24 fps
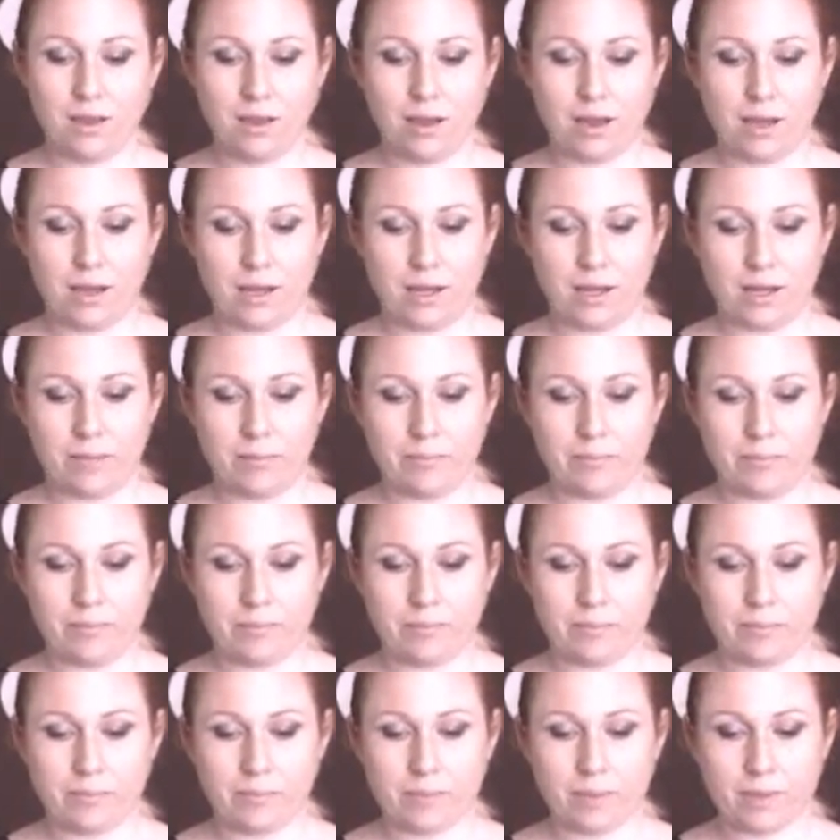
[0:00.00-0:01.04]

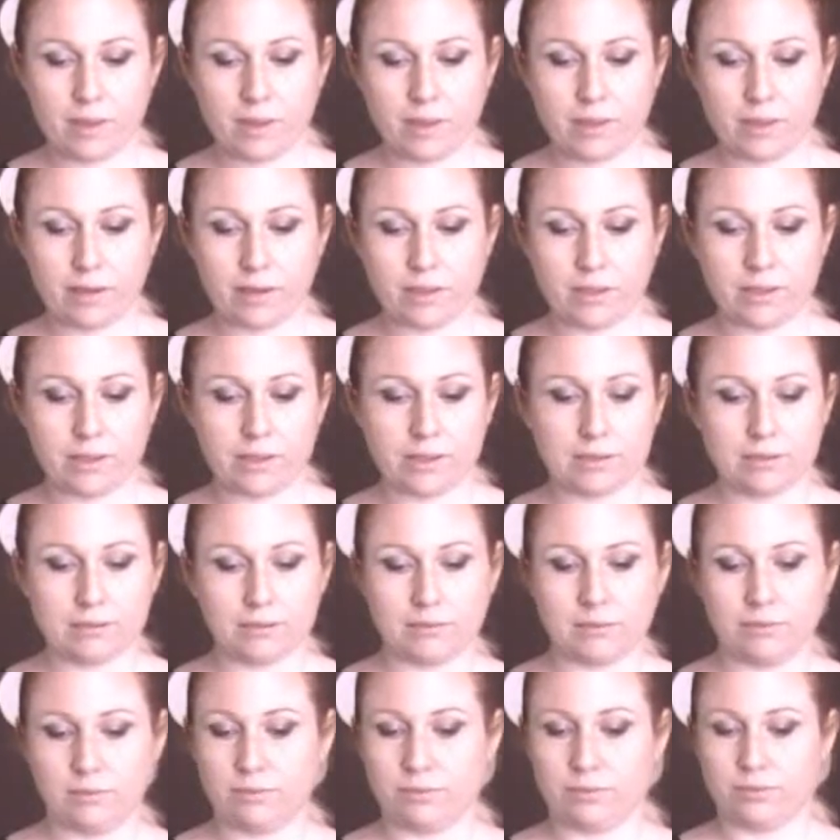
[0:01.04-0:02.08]
There's
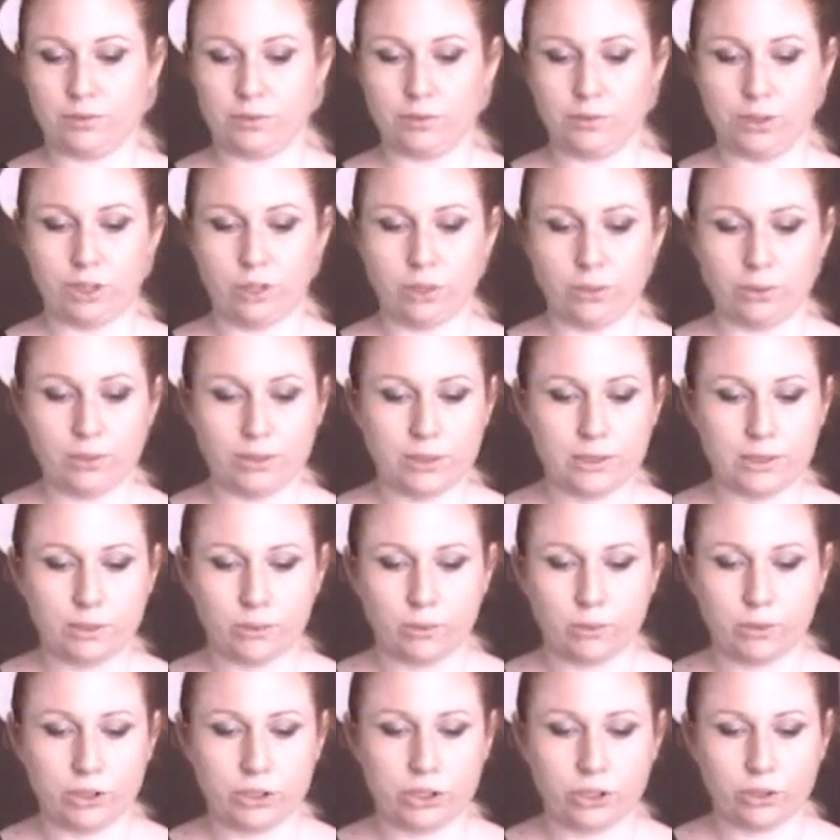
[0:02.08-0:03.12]
fructose,
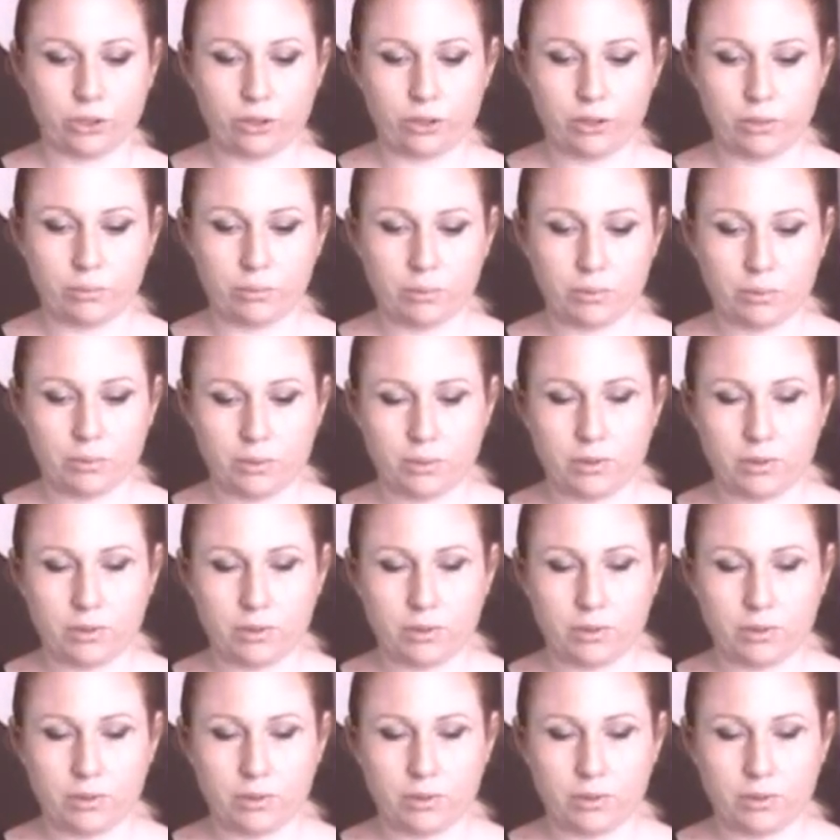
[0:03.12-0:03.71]
corn syrup,